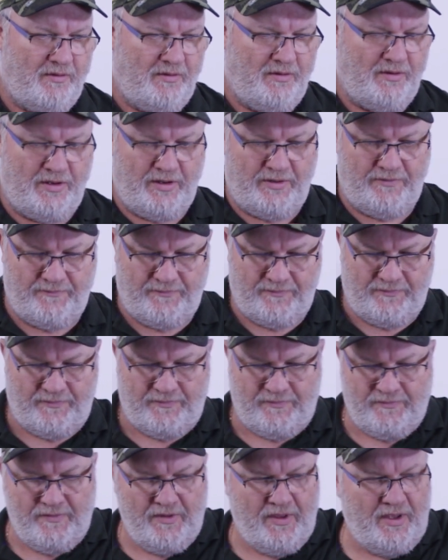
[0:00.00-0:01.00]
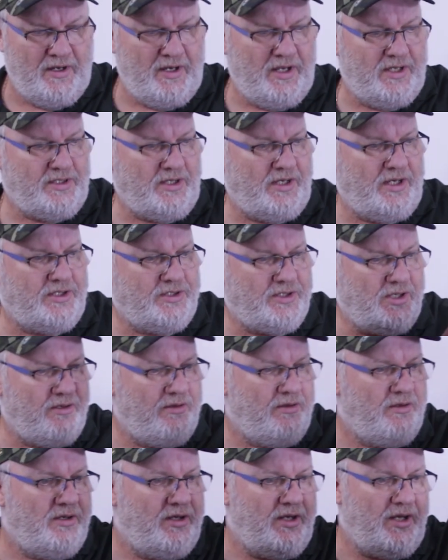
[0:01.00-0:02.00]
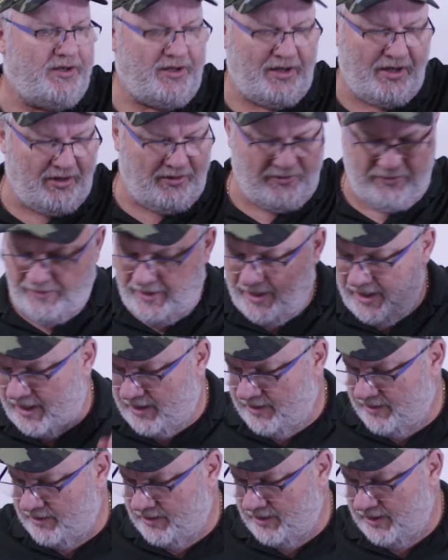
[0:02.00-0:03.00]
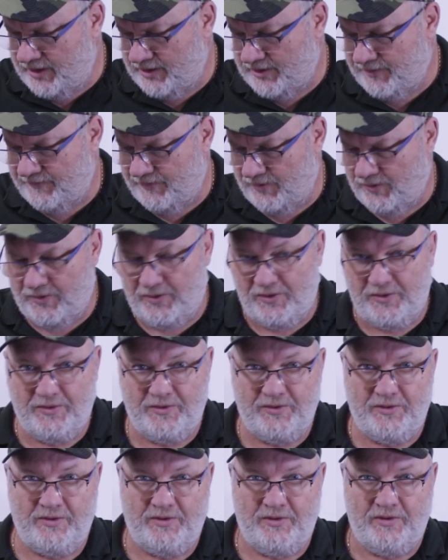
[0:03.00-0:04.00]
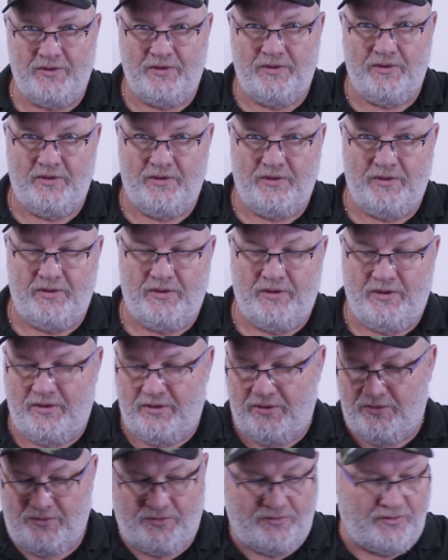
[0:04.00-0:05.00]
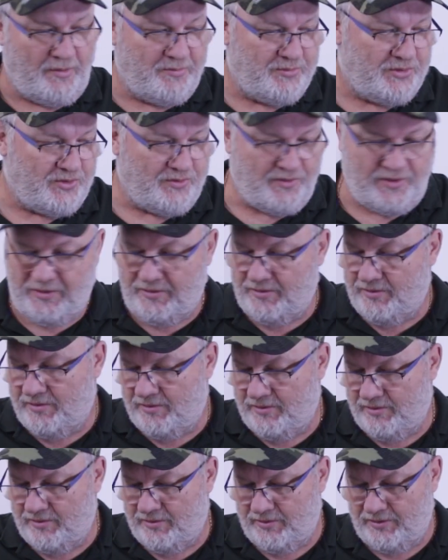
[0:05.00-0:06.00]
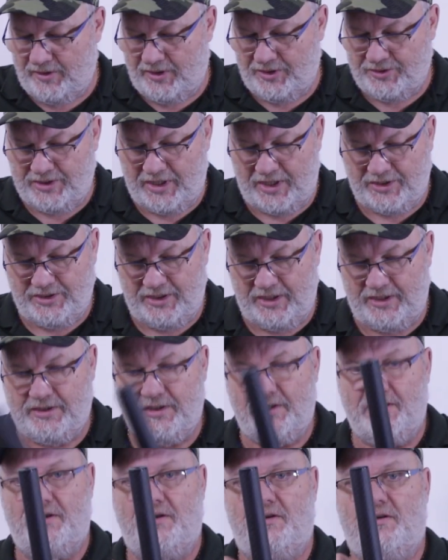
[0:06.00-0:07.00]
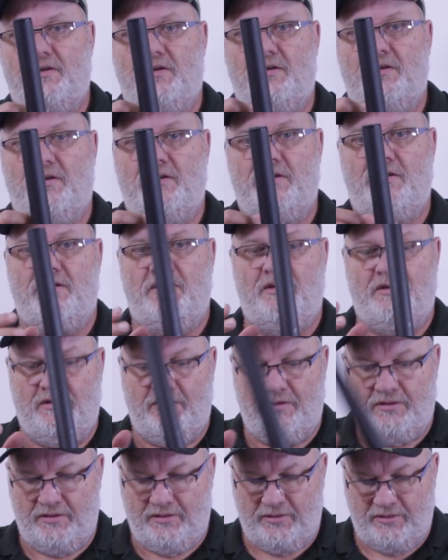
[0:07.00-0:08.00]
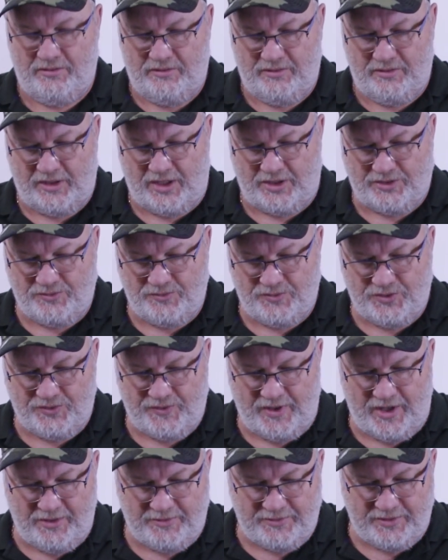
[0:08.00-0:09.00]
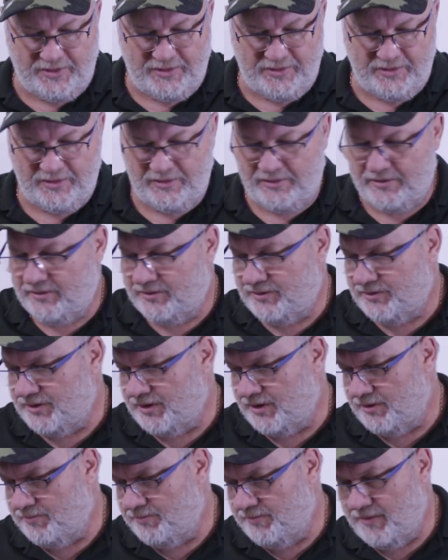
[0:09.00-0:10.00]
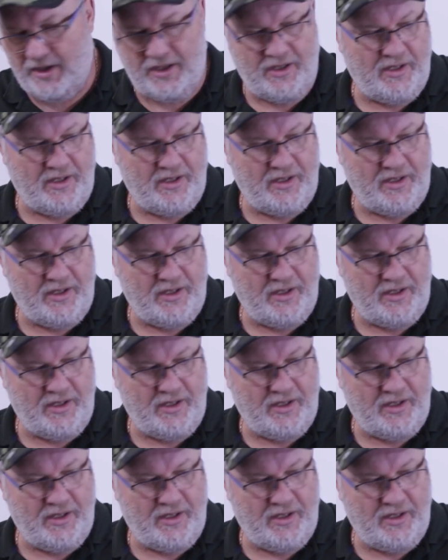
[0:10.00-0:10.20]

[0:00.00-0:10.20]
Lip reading: Alright, there's only two. The other hole there is for the grub screw that attaches the actual shroud to